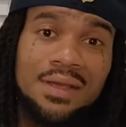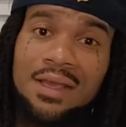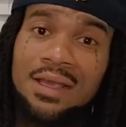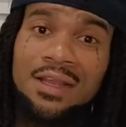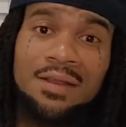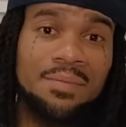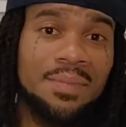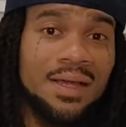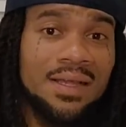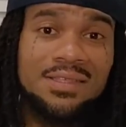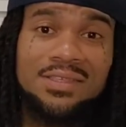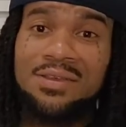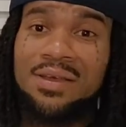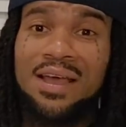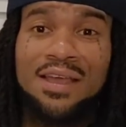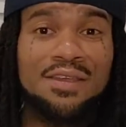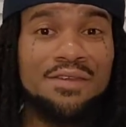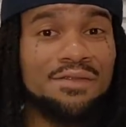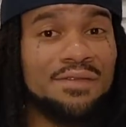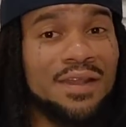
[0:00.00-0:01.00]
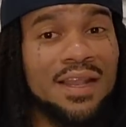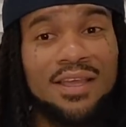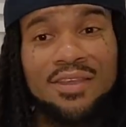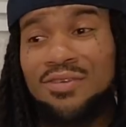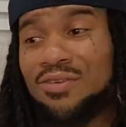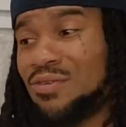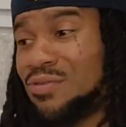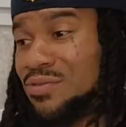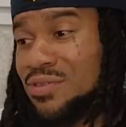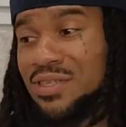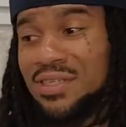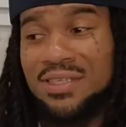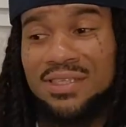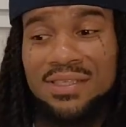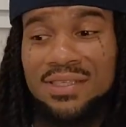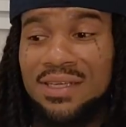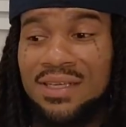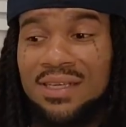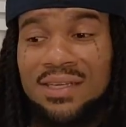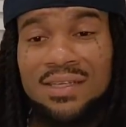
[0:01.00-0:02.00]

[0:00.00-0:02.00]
Anybody, so how you feel like you're going to just